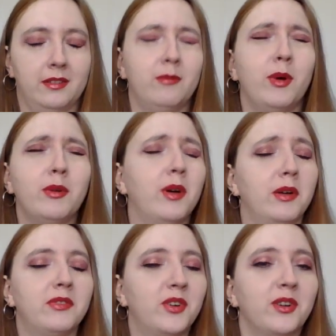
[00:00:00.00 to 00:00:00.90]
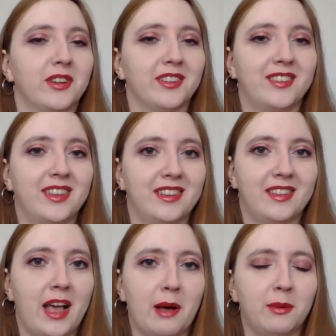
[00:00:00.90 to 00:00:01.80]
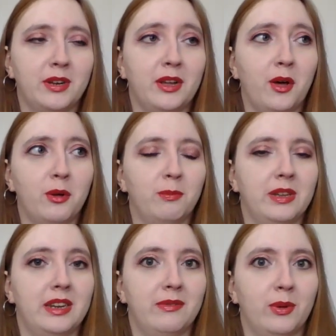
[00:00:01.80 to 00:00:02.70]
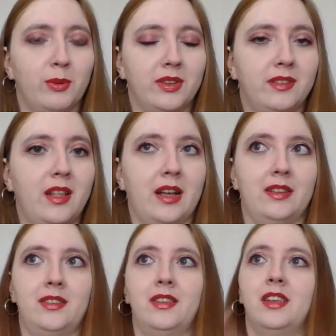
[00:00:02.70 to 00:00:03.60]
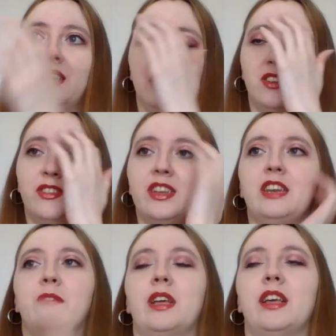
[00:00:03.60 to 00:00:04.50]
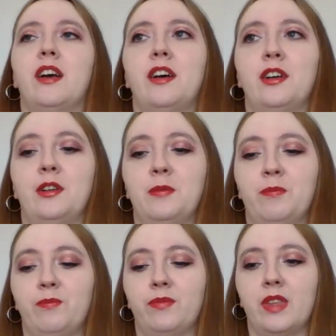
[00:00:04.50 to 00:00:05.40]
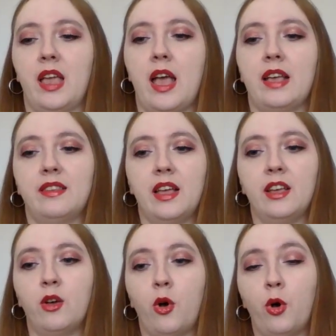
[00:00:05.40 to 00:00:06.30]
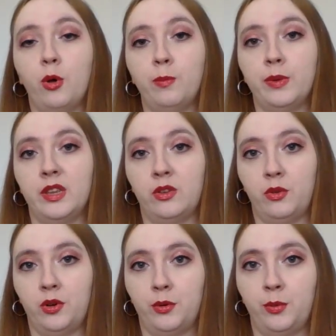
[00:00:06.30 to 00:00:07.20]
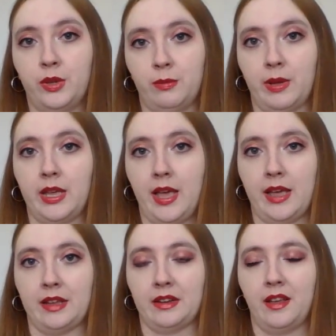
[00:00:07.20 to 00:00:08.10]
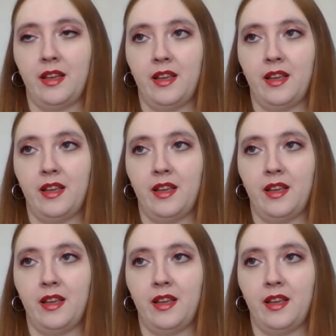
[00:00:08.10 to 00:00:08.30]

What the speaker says: Well, of course, because how would it open if it was locked? So anyway, as I opened the door with my hand,